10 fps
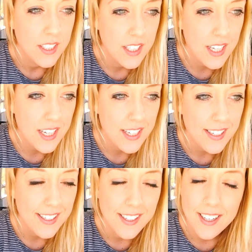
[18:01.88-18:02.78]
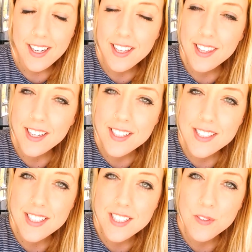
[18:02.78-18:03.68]
yeah, I think
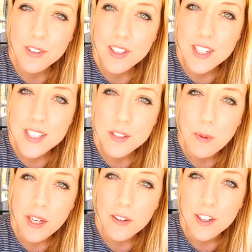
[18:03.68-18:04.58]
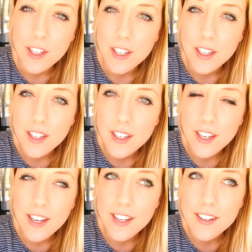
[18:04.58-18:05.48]
it's really inspiring,
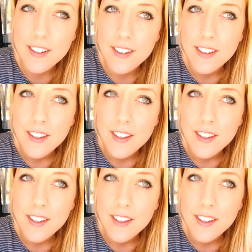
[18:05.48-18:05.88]
and